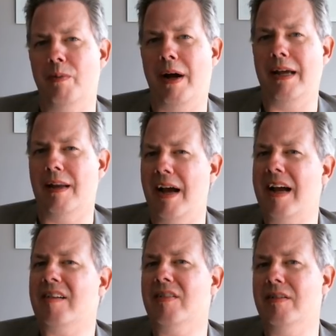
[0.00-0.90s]
my
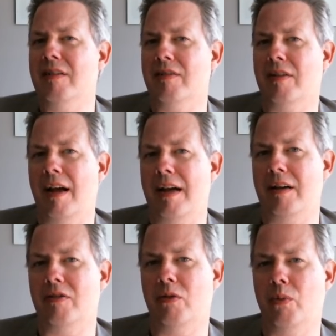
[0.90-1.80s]
likes and
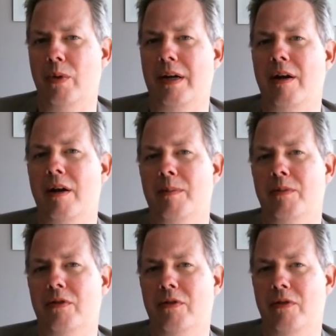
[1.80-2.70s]
dislikes when it
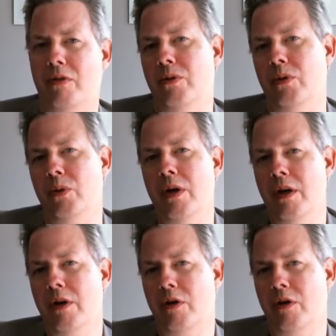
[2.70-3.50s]
comes to